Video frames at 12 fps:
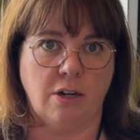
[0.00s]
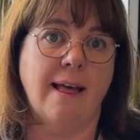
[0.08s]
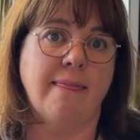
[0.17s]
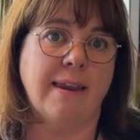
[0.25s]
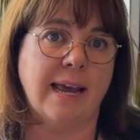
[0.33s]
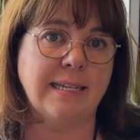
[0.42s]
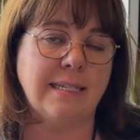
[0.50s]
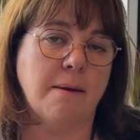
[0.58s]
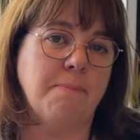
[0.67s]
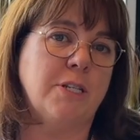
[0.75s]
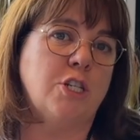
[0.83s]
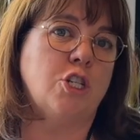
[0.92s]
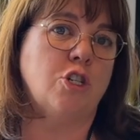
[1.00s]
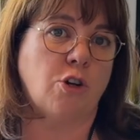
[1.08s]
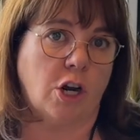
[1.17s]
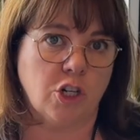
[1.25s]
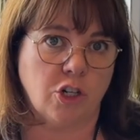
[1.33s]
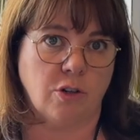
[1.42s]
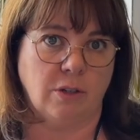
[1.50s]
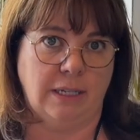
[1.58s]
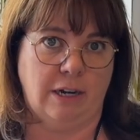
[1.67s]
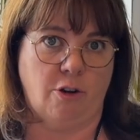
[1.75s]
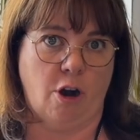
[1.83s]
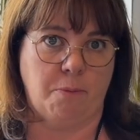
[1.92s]
The next step is structural
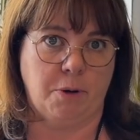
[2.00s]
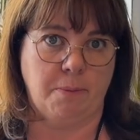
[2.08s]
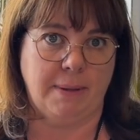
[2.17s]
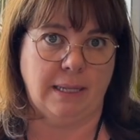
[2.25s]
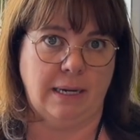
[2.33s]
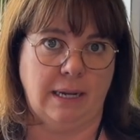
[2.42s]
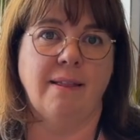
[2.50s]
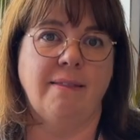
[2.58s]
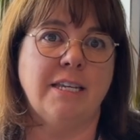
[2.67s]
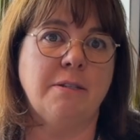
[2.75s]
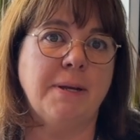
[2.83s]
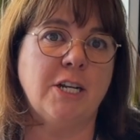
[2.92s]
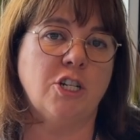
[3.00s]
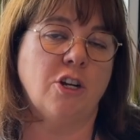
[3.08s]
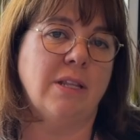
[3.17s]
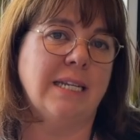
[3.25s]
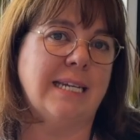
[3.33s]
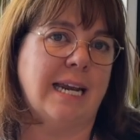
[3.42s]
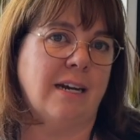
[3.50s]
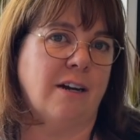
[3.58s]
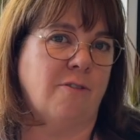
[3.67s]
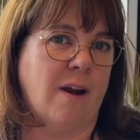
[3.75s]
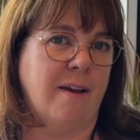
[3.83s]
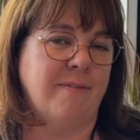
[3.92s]
interoperability. This makes sure the data
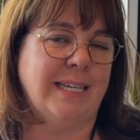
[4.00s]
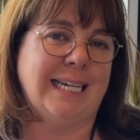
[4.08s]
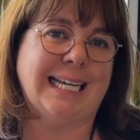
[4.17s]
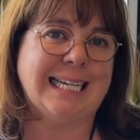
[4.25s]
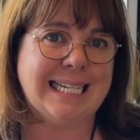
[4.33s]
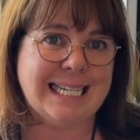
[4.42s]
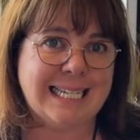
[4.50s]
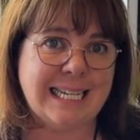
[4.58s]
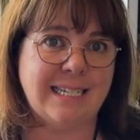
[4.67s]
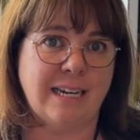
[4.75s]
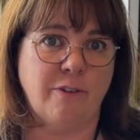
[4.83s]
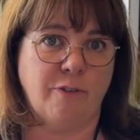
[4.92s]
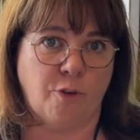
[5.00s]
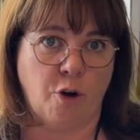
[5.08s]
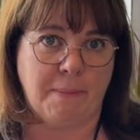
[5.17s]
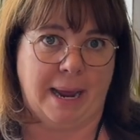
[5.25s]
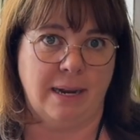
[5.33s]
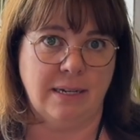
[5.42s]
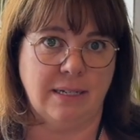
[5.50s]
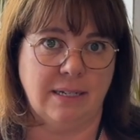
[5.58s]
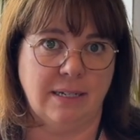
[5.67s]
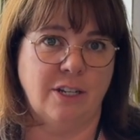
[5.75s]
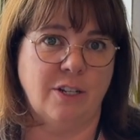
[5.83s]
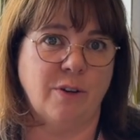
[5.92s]
arrives in a consistent format
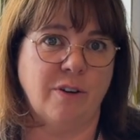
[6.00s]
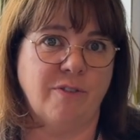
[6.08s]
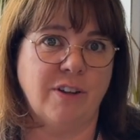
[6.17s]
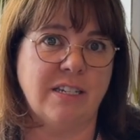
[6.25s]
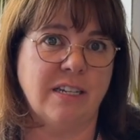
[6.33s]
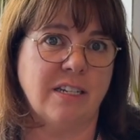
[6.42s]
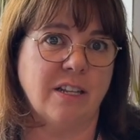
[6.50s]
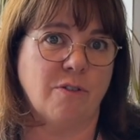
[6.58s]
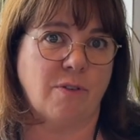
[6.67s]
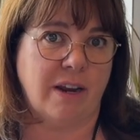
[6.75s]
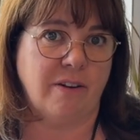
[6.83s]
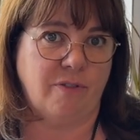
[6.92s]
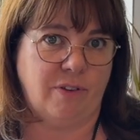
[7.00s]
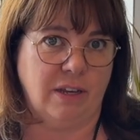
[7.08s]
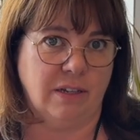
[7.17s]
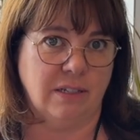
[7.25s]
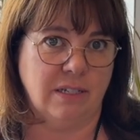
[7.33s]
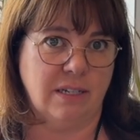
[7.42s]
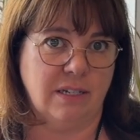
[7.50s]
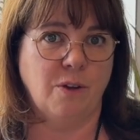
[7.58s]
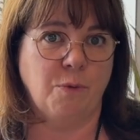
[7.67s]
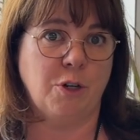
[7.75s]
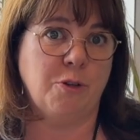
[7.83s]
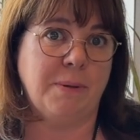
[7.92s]
so it fits into the right fields,
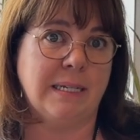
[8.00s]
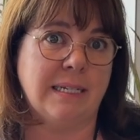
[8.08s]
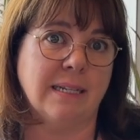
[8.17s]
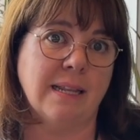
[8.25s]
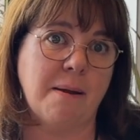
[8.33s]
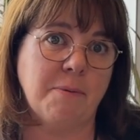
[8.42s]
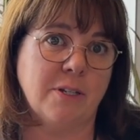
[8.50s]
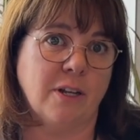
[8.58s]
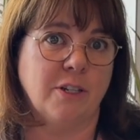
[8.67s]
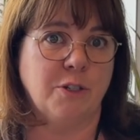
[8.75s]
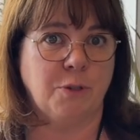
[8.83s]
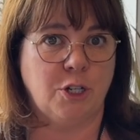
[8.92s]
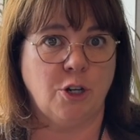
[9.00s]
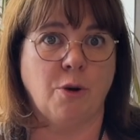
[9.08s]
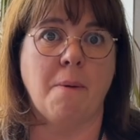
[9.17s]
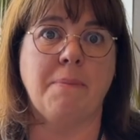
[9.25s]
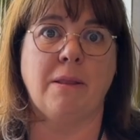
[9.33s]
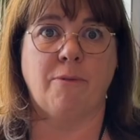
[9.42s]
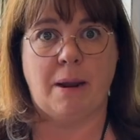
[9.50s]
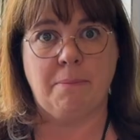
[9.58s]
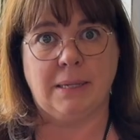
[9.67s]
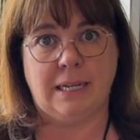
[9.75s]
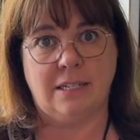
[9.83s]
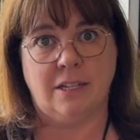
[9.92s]
which means the lab results would show up in the
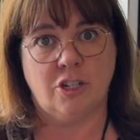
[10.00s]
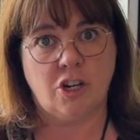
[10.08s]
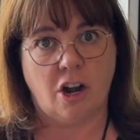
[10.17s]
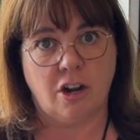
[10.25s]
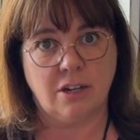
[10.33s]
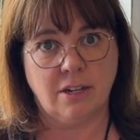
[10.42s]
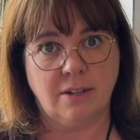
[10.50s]
right place in the chart.